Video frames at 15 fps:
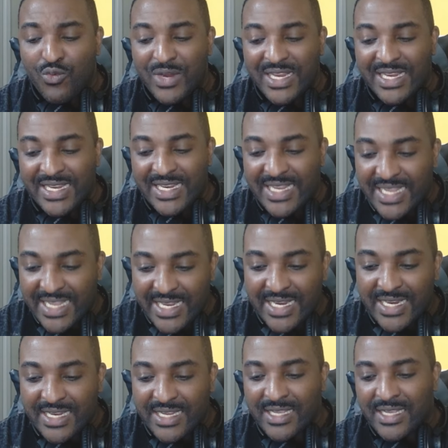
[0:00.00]
We
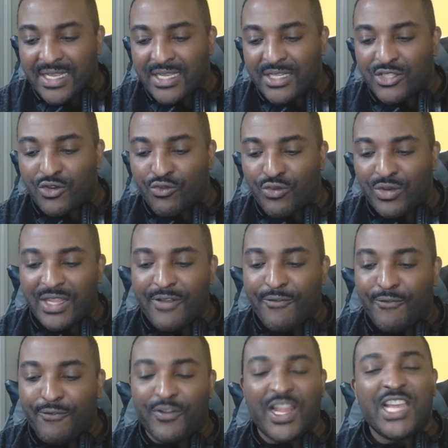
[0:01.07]
need to really
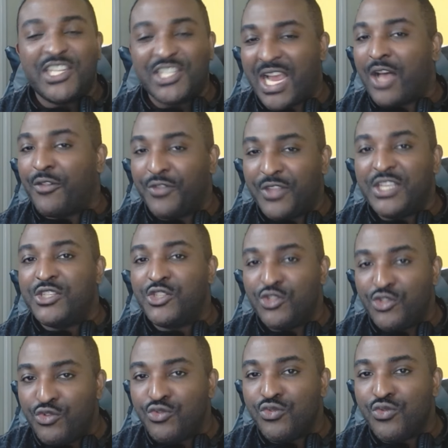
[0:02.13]
flesh out these
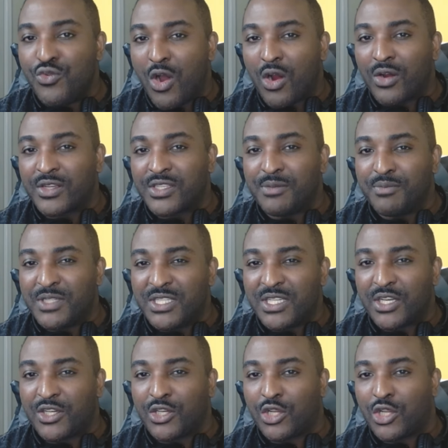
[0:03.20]
two arts in
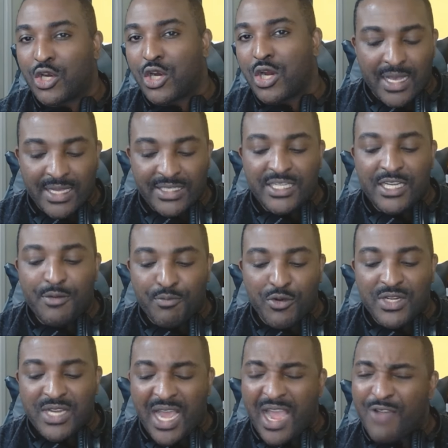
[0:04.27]
particular. A deeper
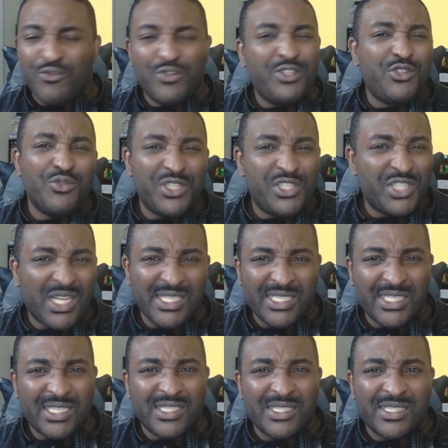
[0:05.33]
dive would do it
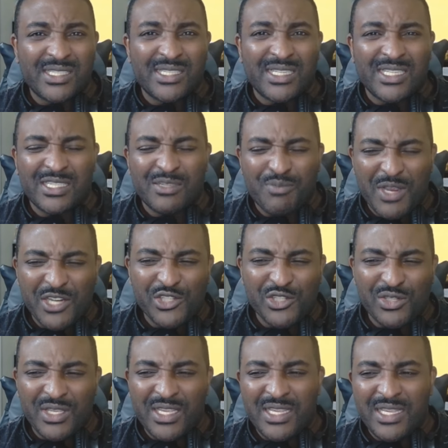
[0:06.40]
justice,
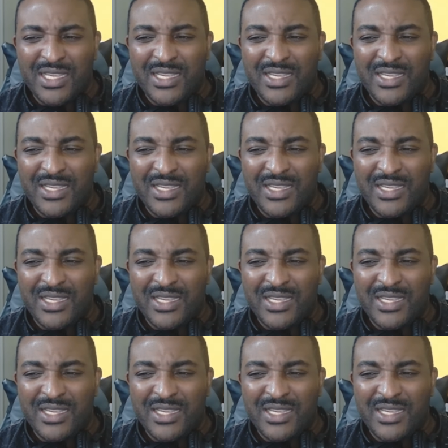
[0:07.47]
especially